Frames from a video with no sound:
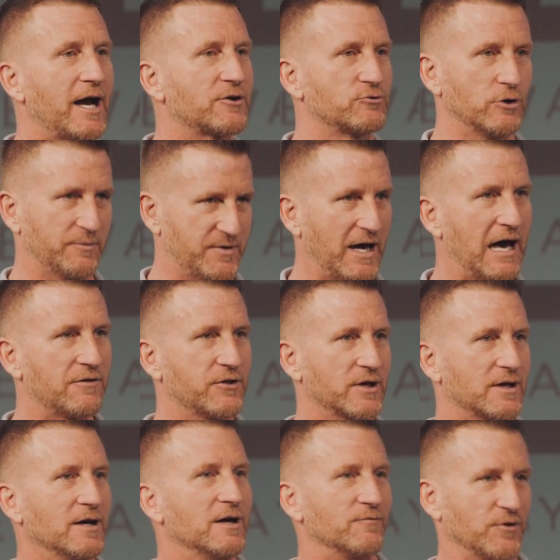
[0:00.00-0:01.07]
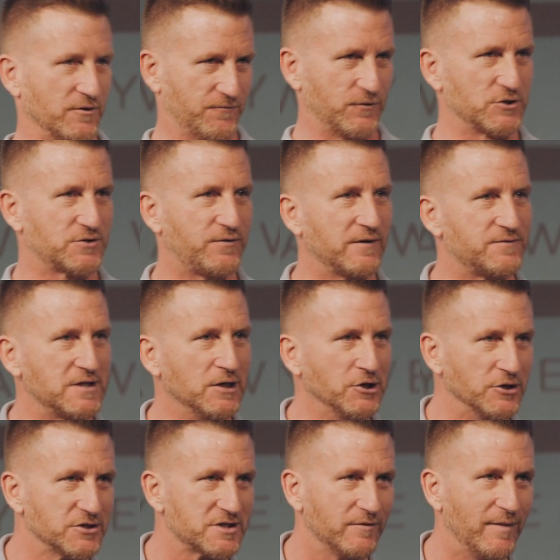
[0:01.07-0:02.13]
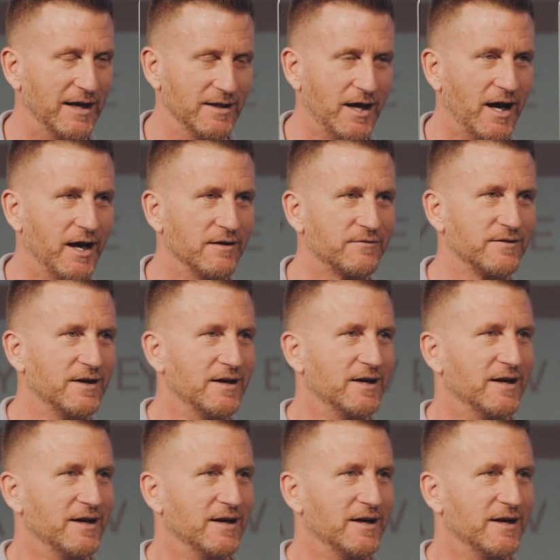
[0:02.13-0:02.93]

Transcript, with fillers: I grew up Catholic for the first 15 years of my life.